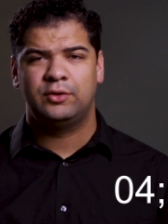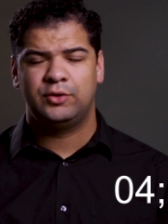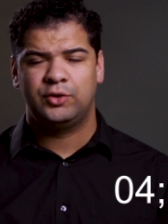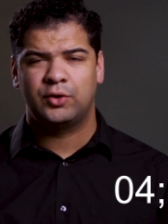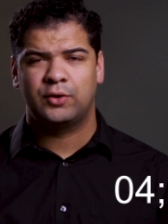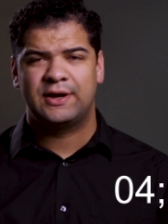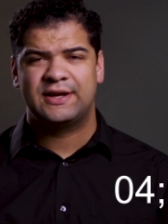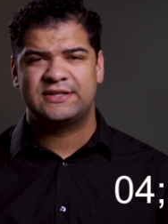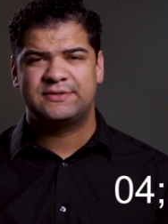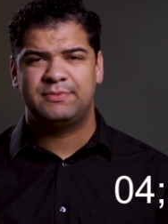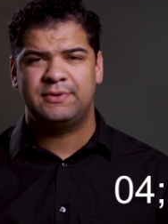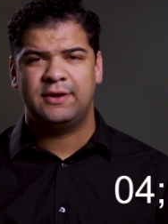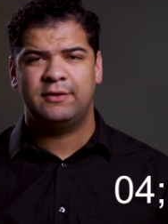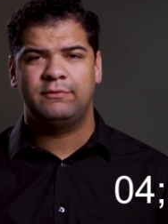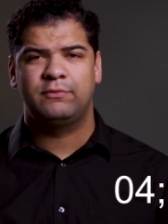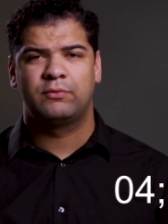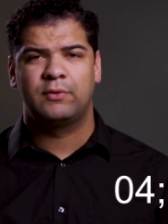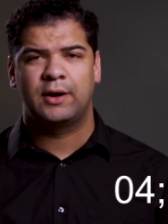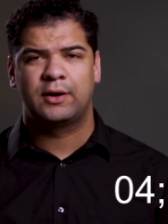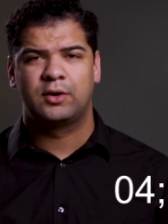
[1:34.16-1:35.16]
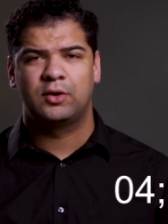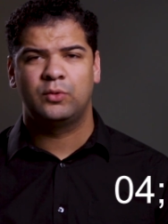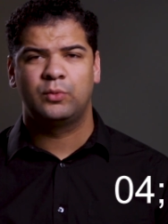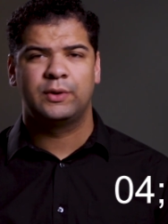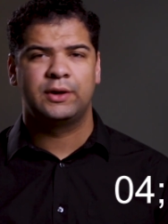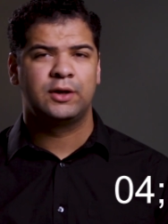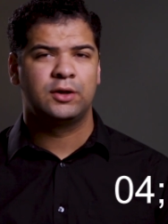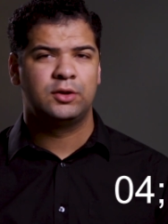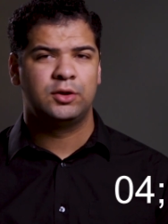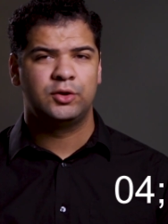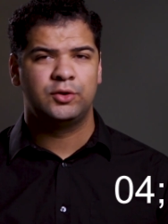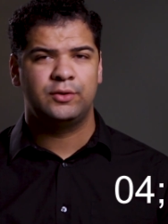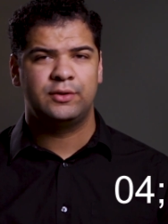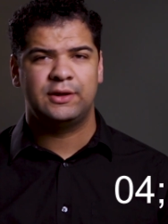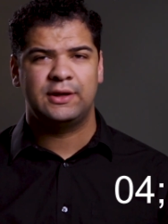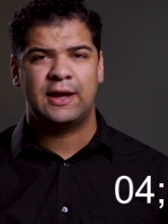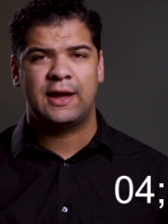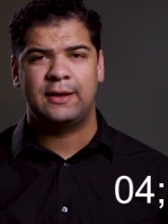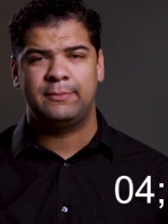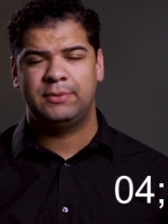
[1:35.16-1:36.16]
your SPF record would include
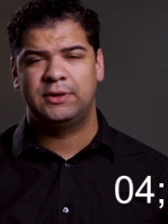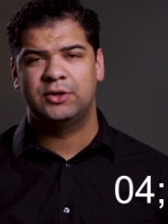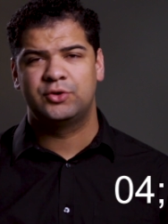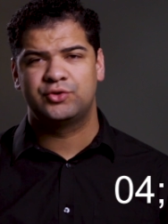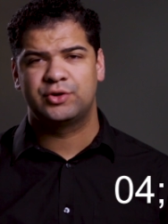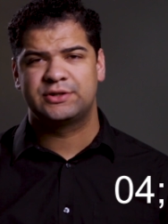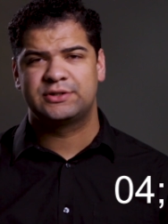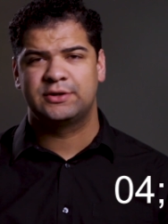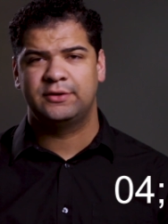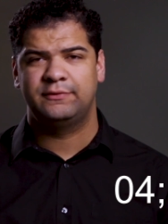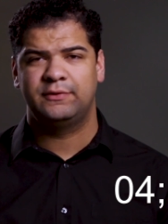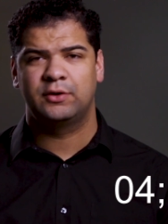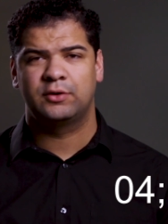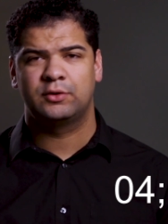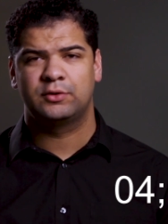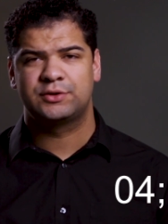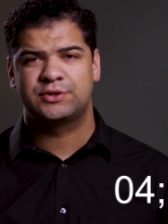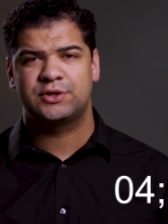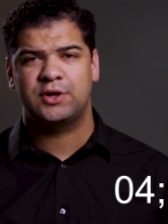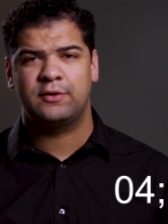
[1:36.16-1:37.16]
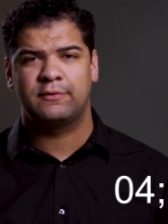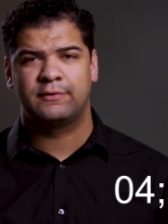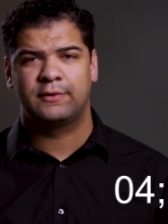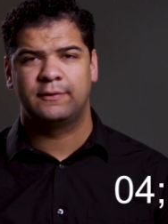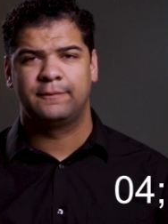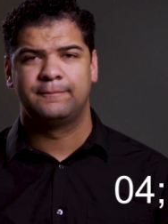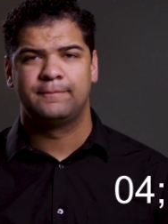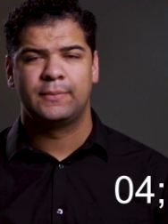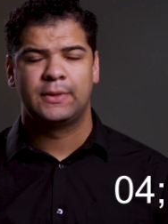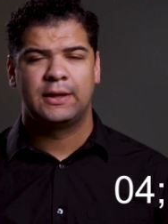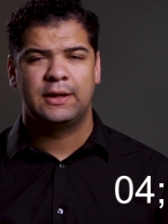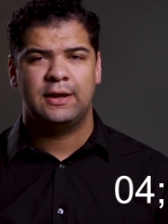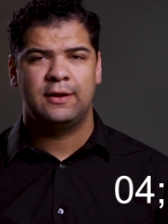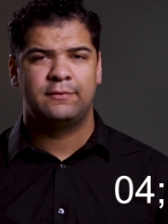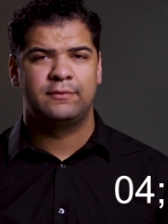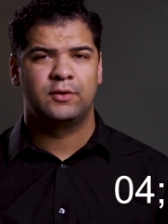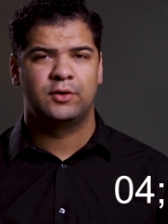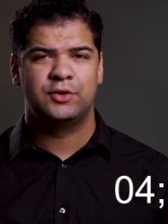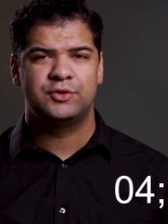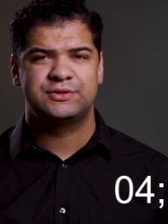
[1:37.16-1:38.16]
the IP address of your server.
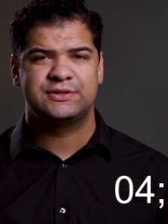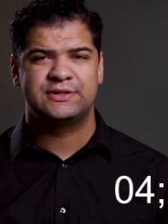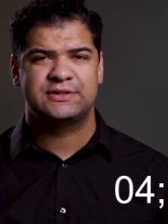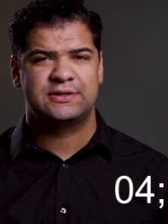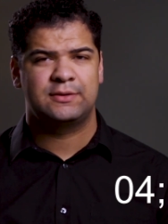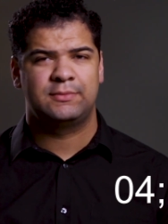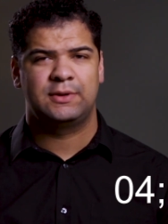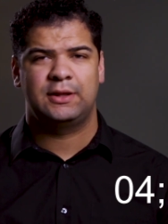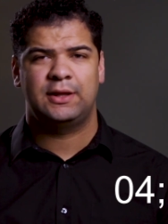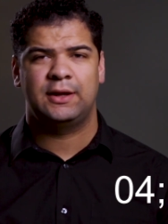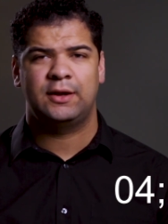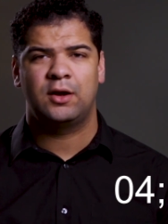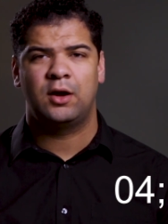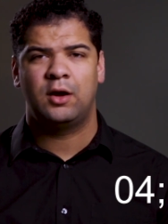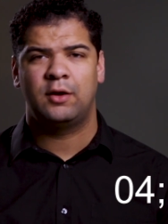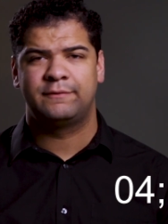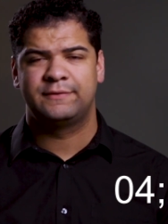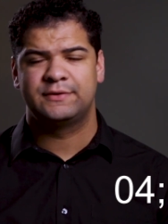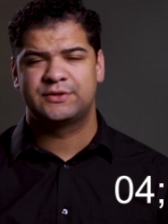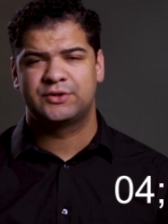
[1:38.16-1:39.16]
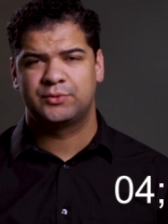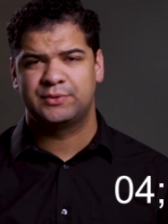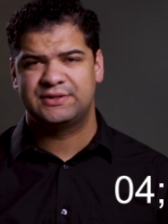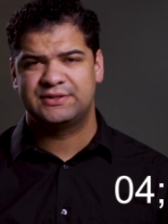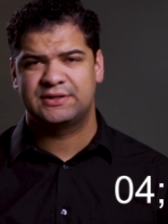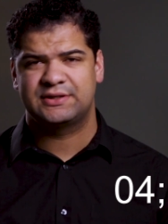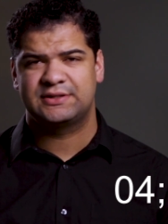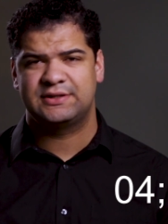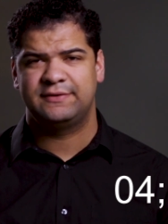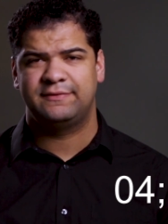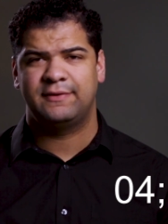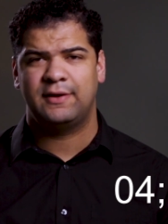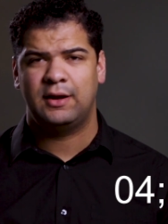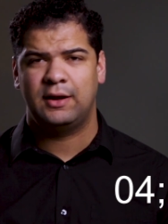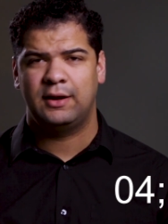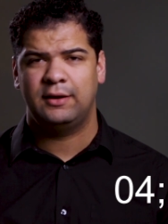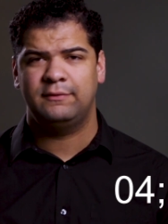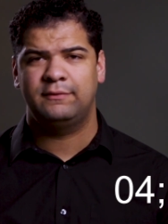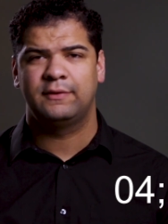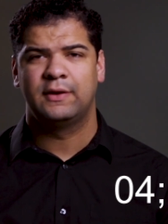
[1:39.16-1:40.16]
If you're using something like Office
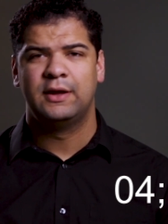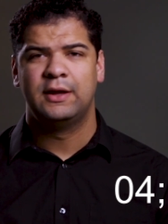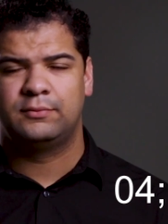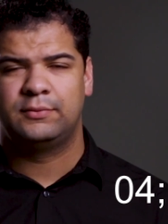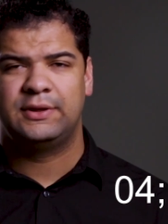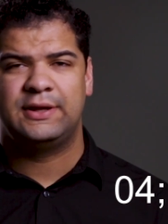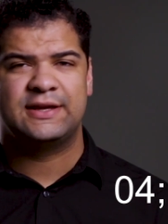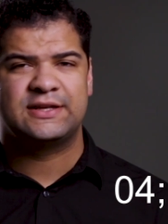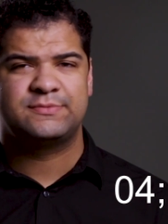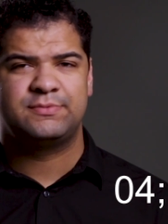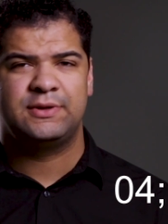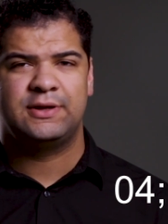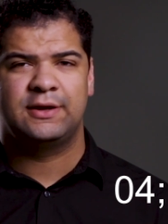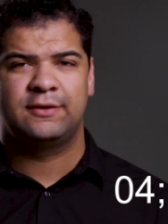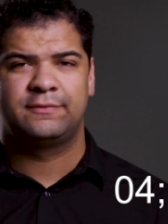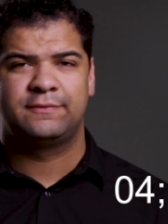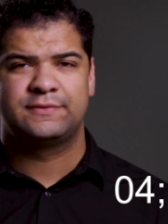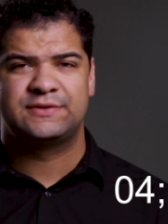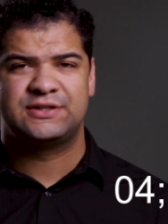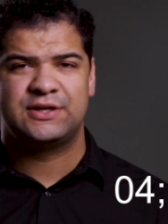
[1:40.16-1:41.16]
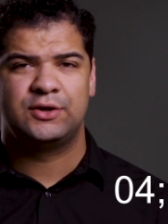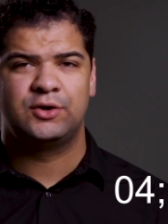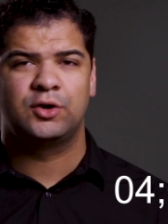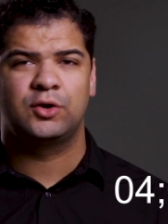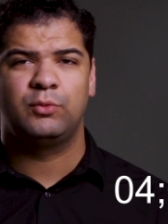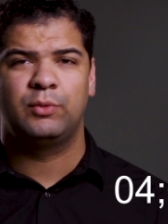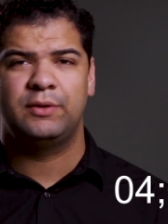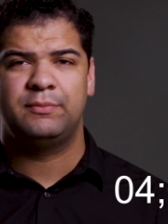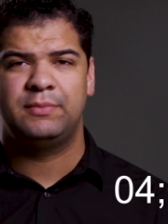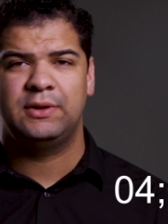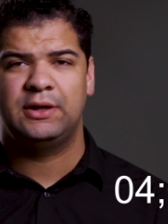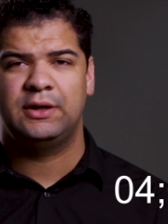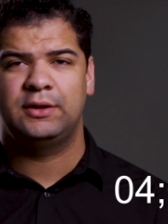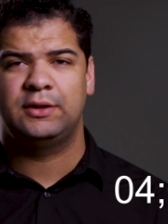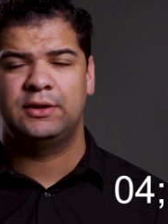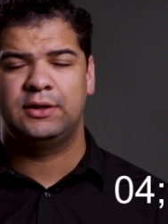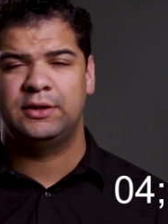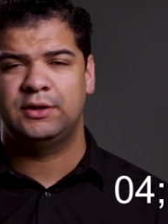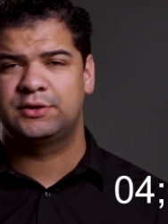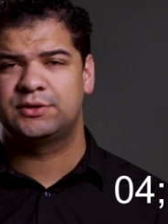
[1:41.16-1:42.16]
365, the SPF sender would
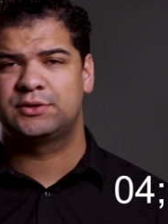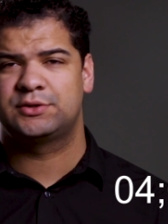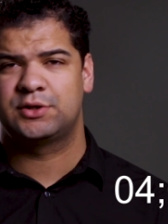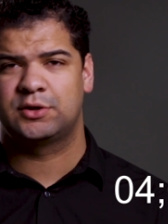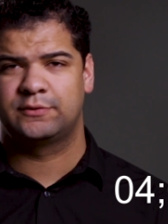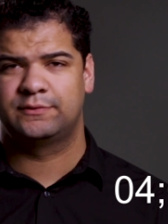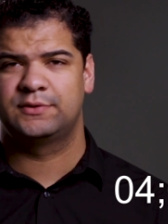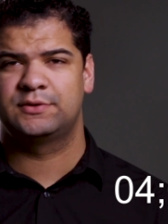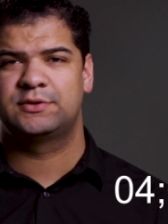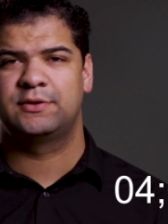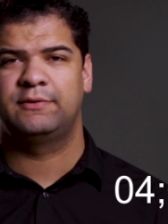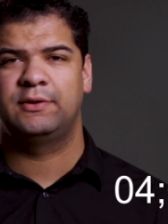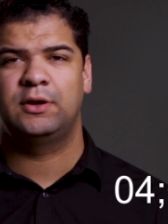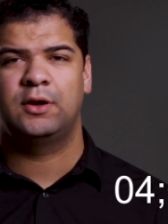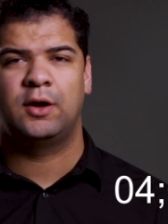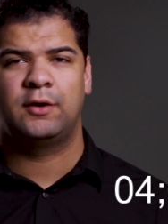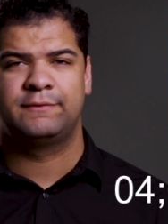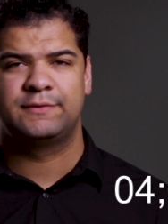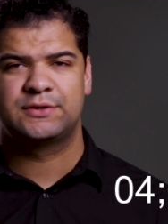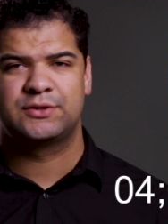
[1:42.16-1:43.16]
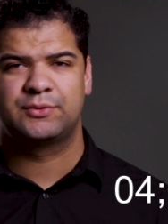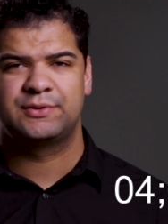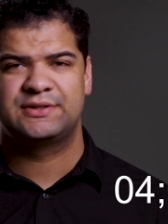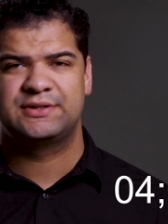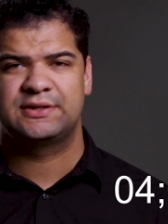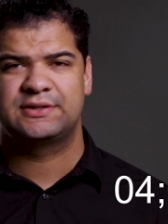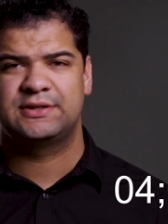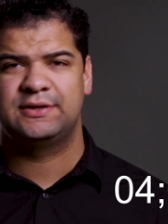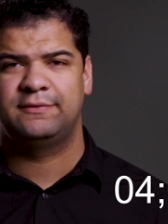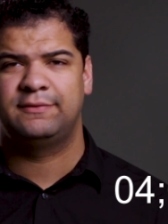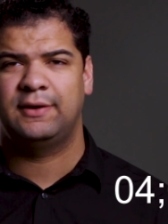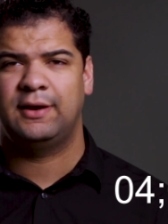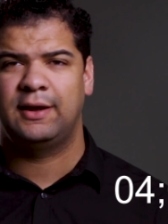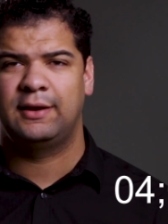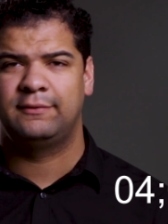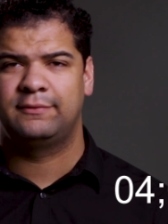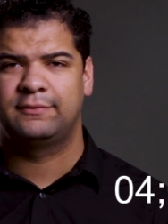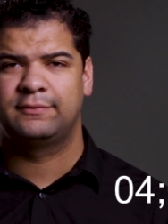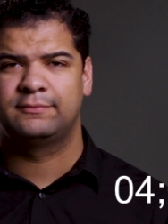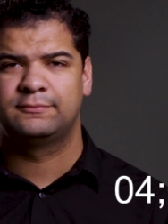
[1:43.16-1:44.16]
be the servers of the Office 365.